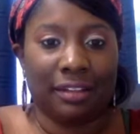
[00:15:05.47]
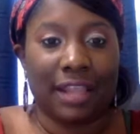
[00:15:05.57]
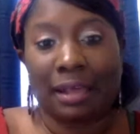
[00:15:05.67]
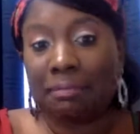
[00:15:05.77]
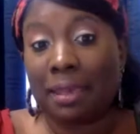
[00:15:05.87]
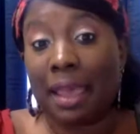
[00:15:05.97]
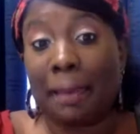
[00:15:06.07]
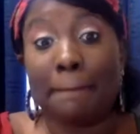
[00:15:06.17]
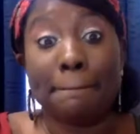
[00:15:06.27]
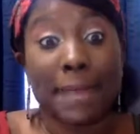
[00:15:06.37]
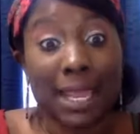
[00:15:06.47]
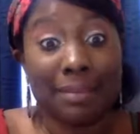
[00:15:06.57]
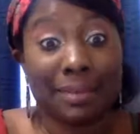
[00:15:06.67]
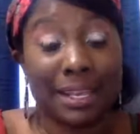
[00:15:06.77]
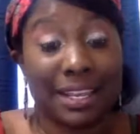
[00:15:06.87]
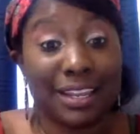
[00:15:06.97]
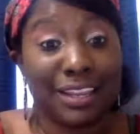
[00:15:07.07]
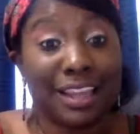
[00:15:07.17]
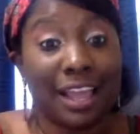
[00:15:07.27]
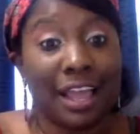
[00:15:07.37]
That meant
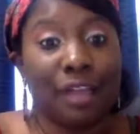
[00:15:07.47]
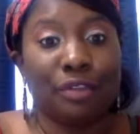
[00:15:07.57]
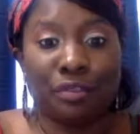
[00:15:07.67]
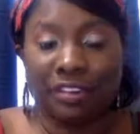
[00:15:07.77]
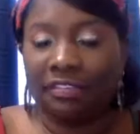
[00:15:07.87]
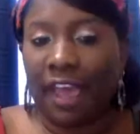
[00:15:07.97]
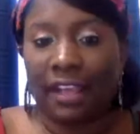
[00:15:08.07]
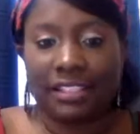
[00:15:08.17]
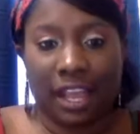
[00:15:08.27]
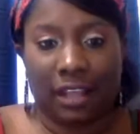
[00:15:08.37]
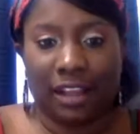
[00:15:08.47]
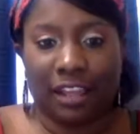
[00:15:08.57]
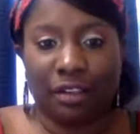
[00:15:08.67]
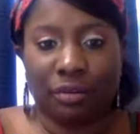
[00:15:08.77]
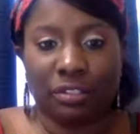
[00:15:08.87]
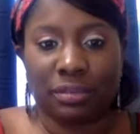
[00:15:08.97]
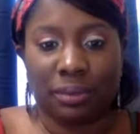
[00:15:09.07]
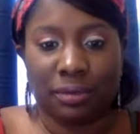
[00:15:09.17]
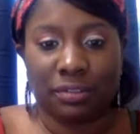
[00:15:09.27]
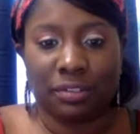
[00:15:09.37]
maybe you didn't fact check like you were
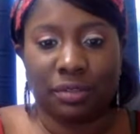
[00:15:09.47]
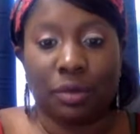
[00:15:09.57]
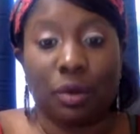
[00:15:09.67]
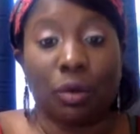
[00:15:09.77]
supposed to,